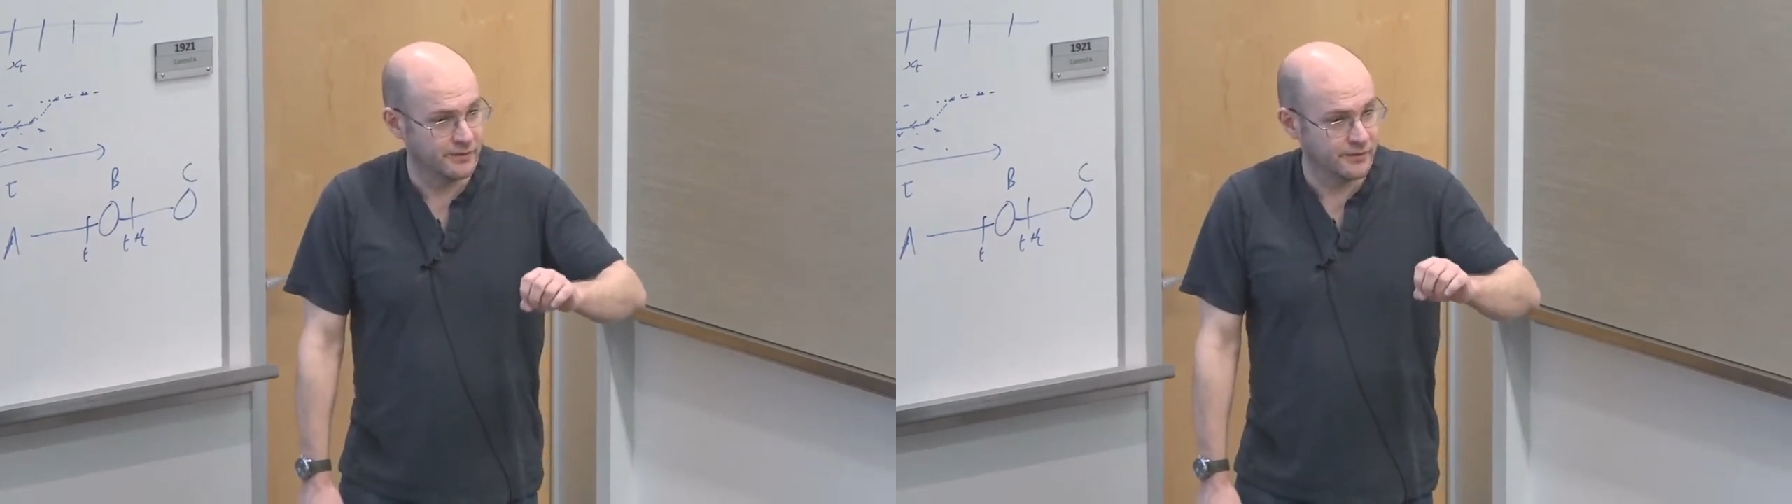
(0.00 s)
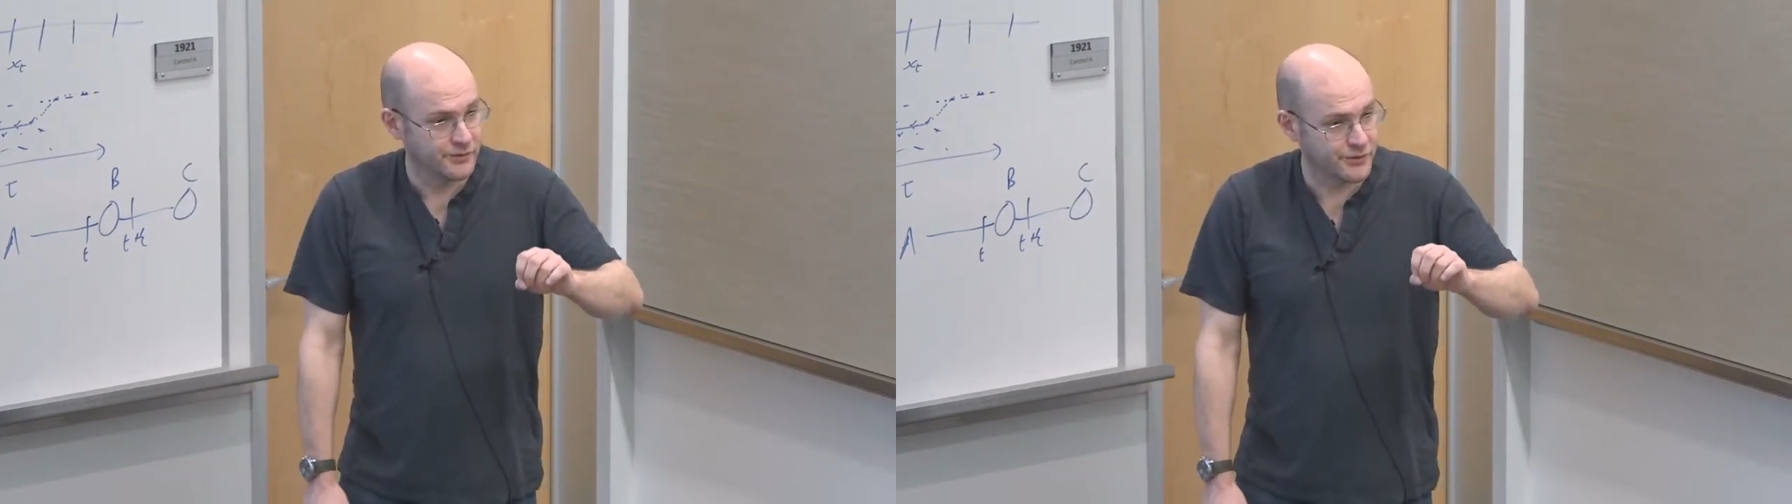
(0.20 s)

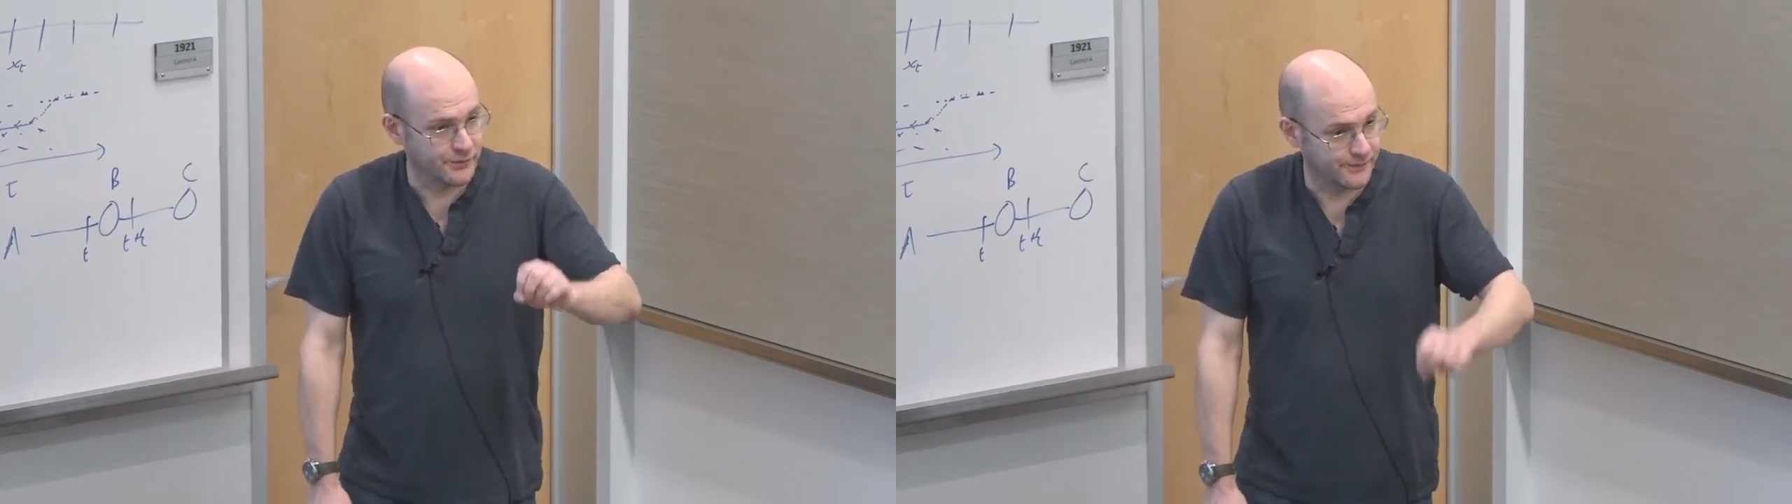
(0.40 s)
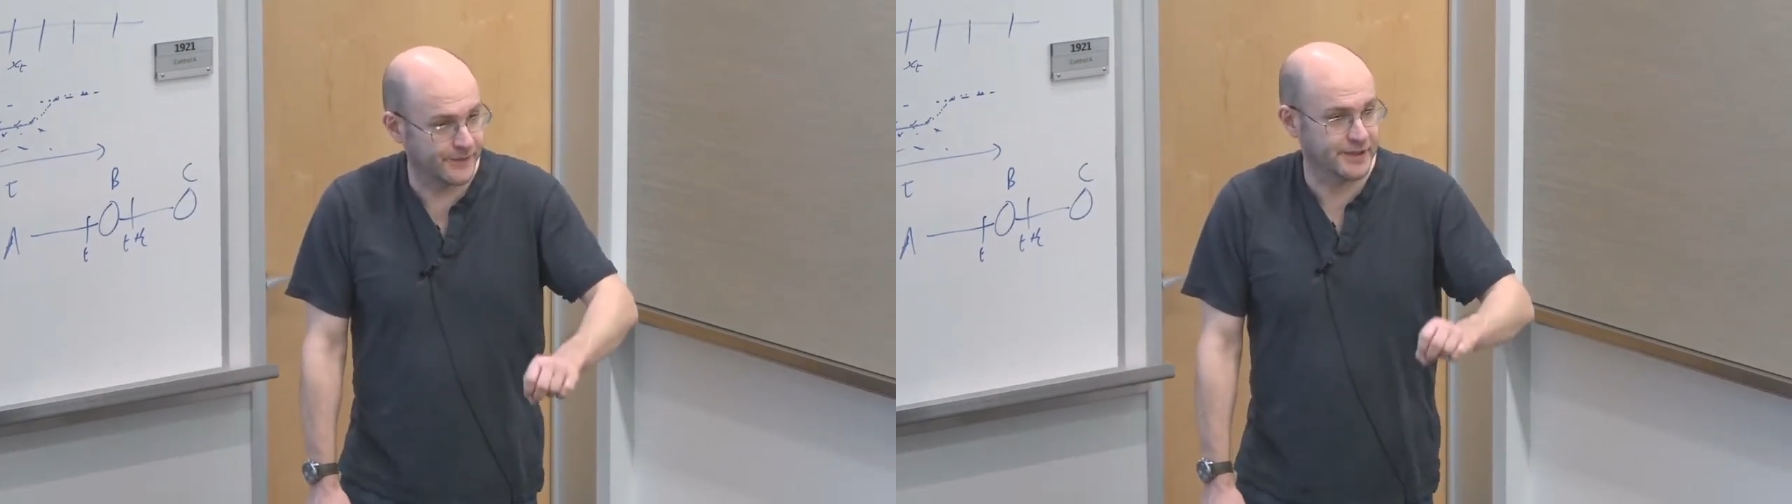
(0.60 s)
to
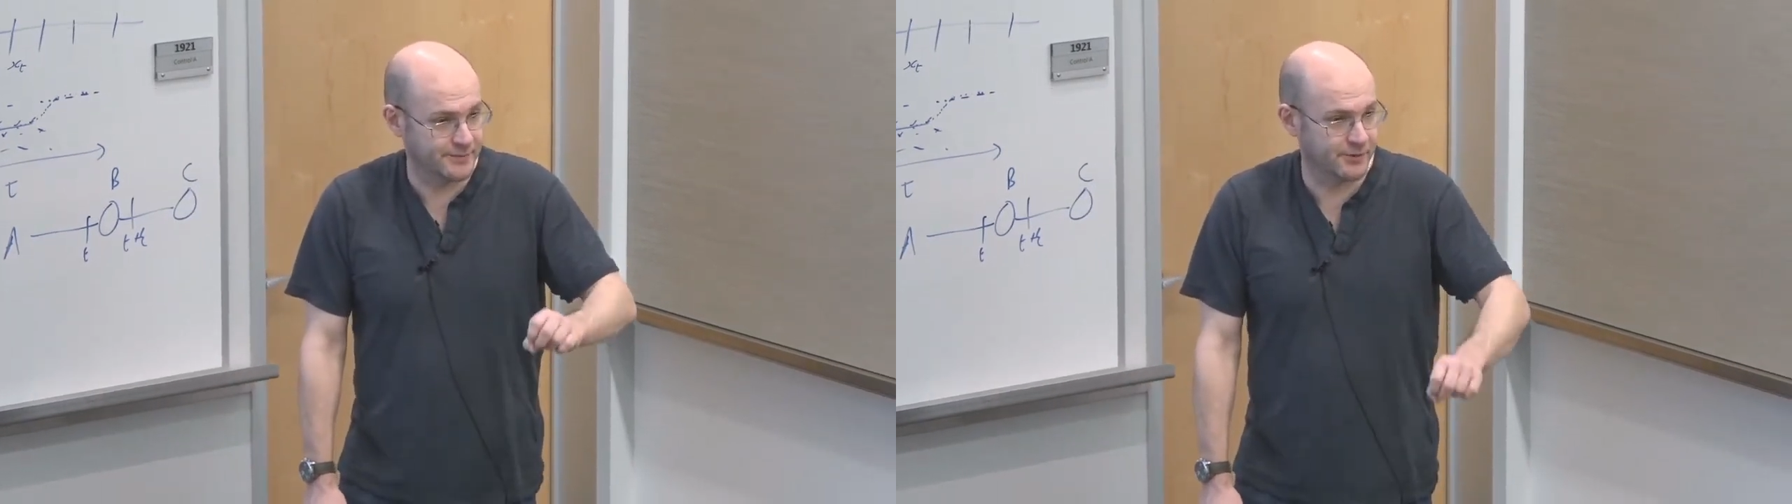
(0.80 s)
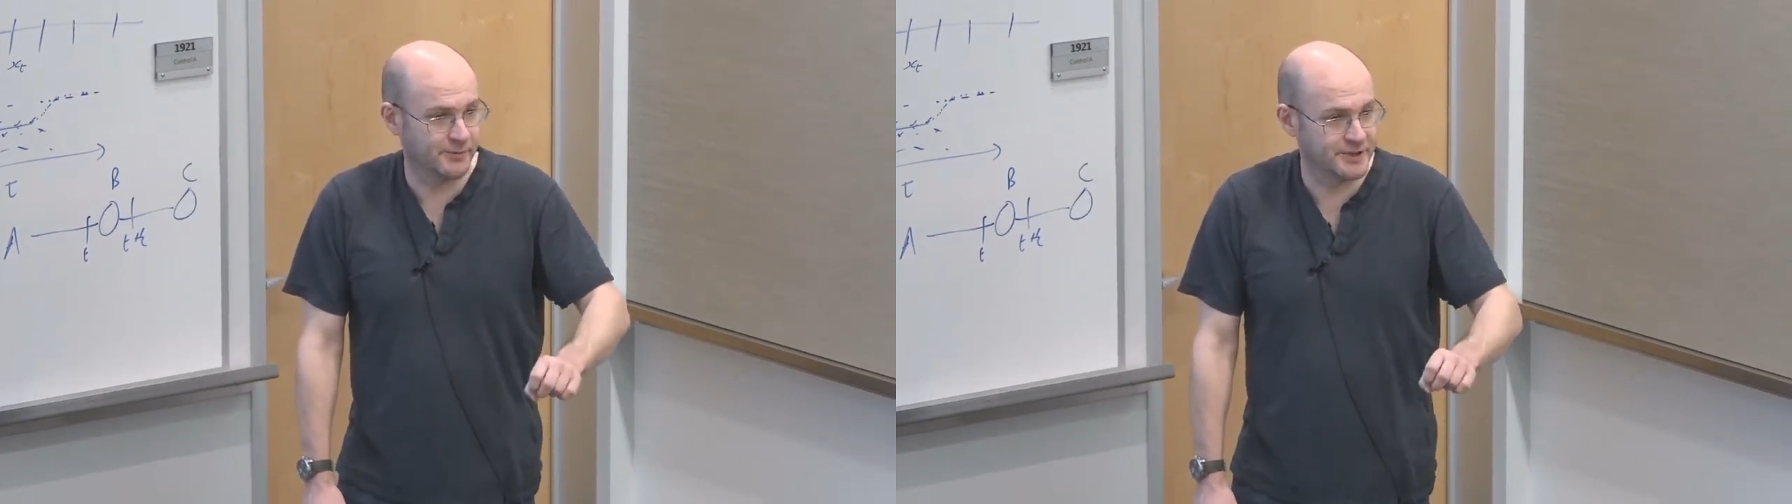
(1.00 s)
fit a
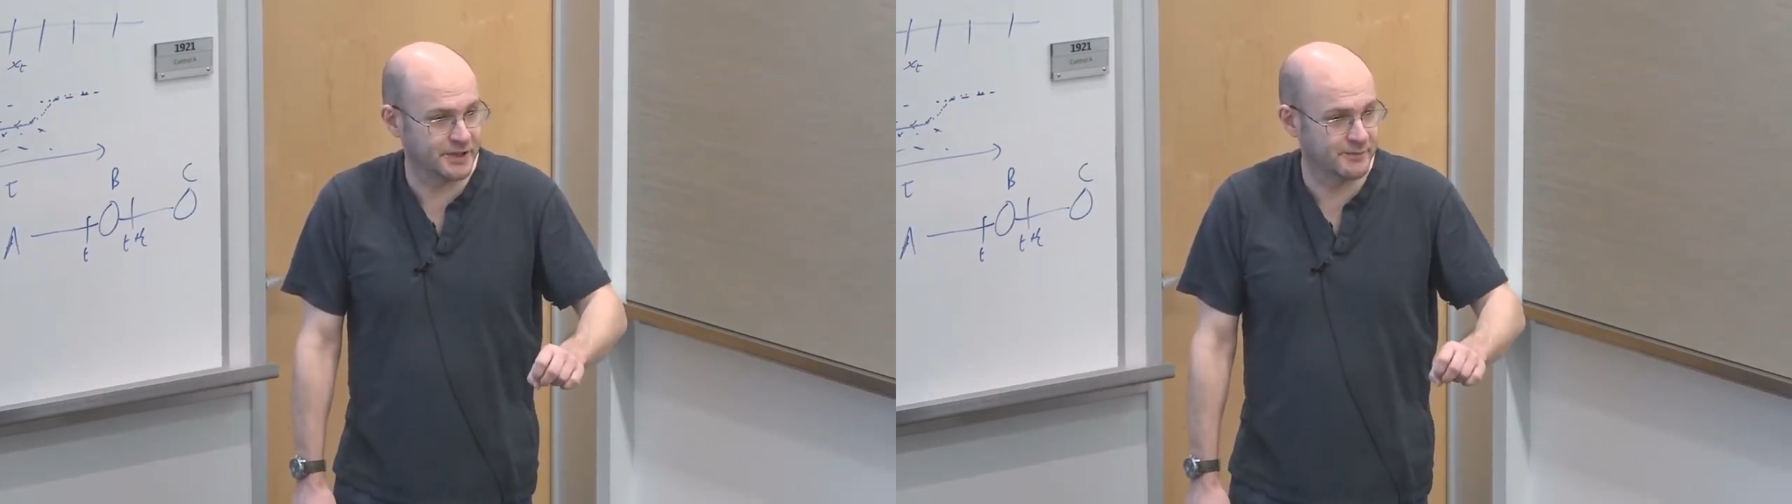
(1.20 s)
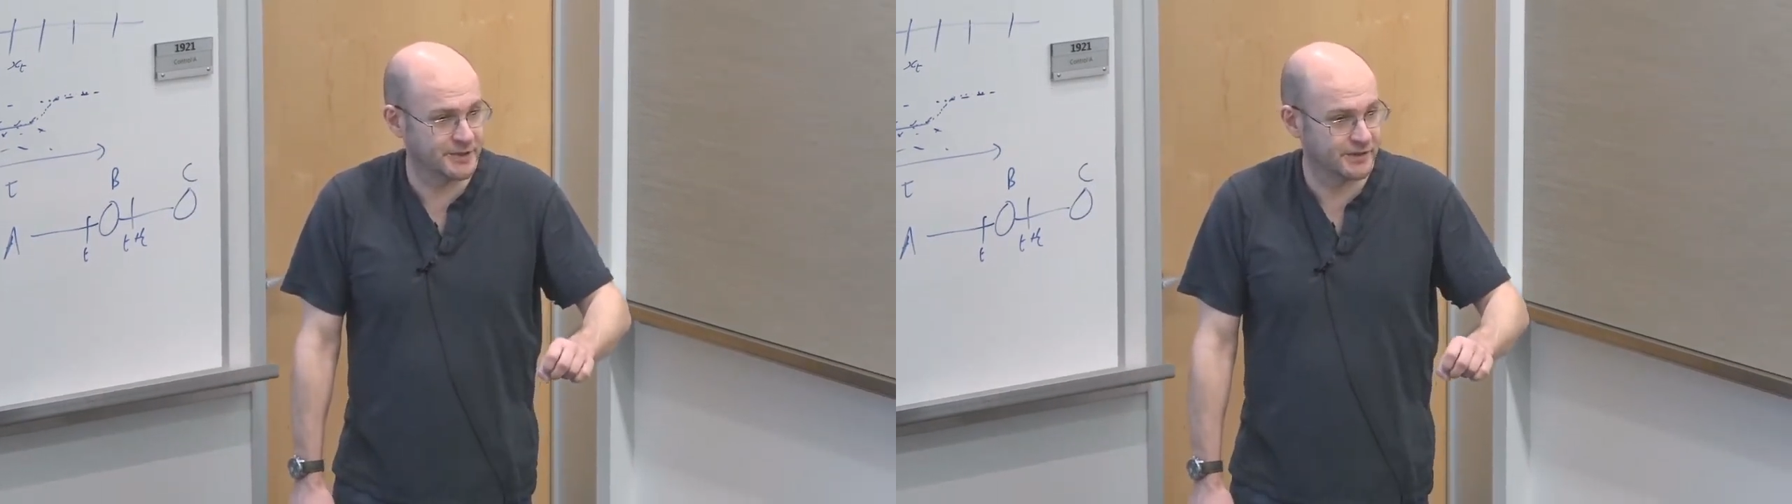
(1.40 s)
proper
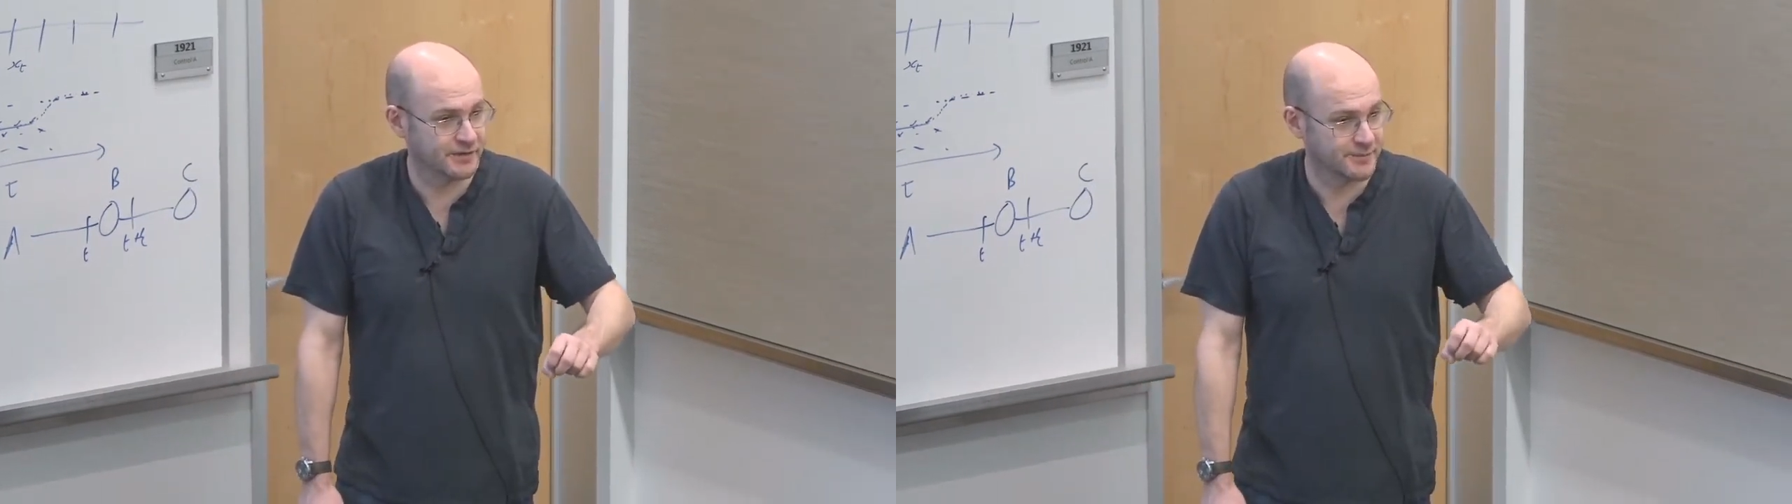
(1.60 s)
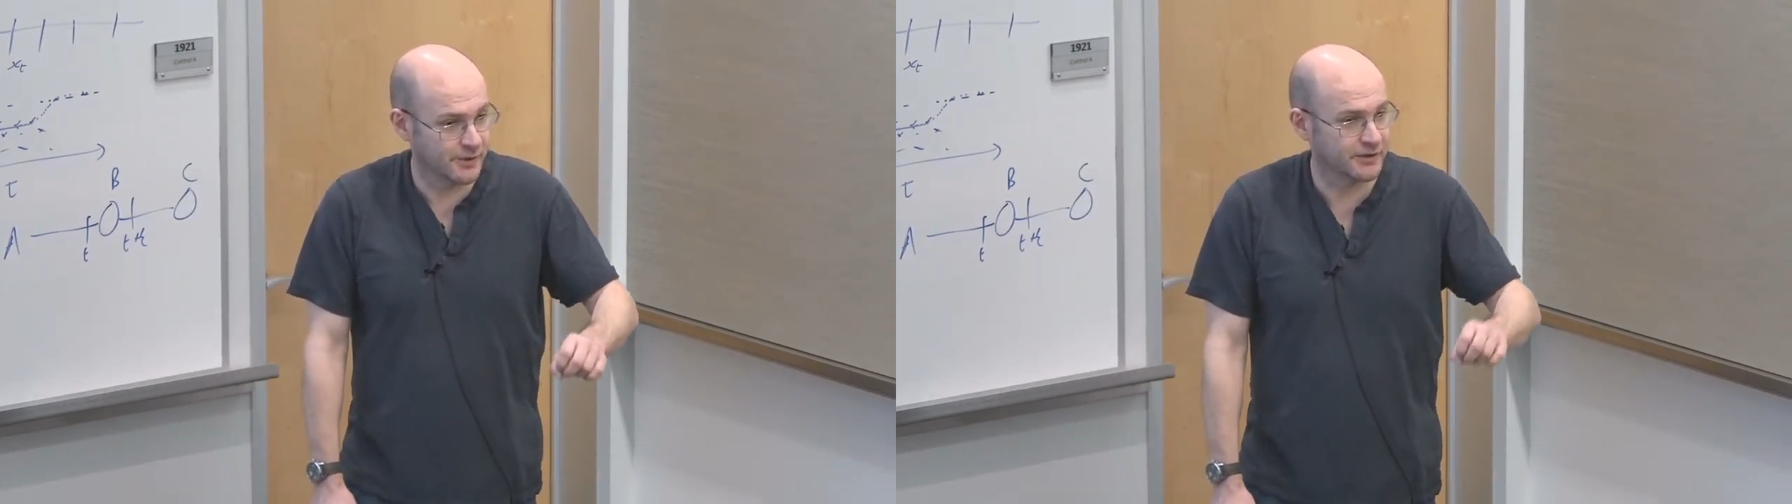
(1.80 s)
time
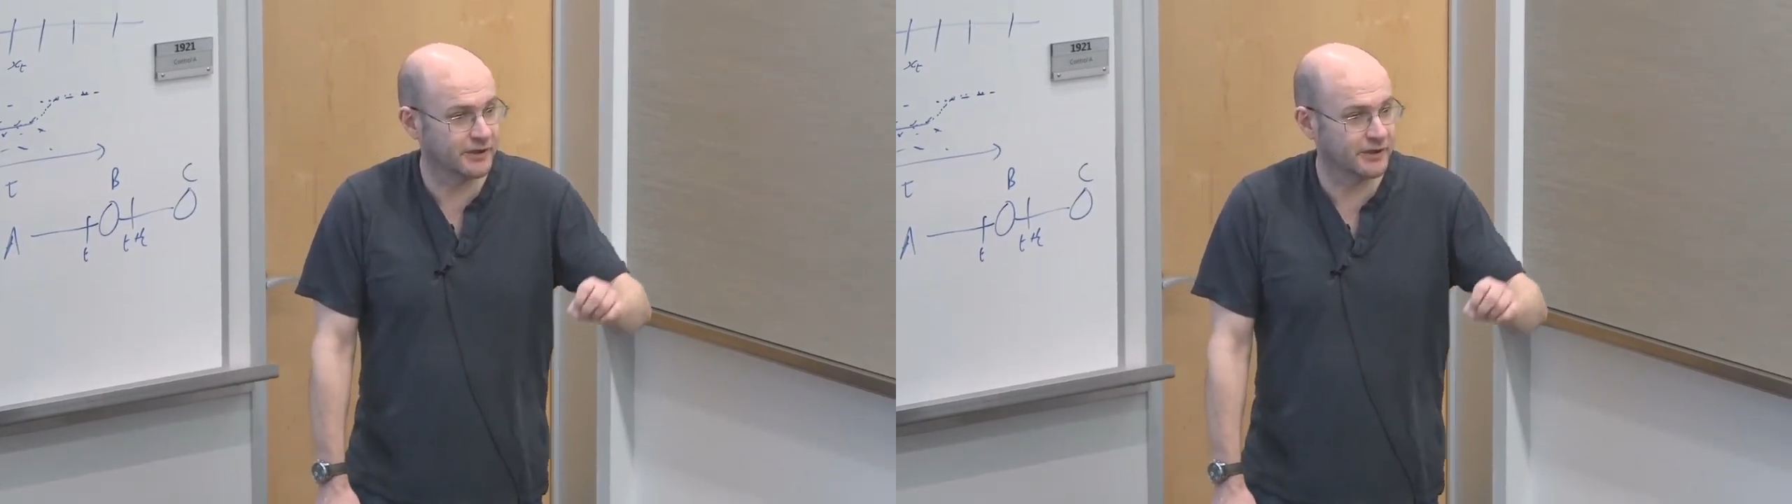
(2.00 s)
series model,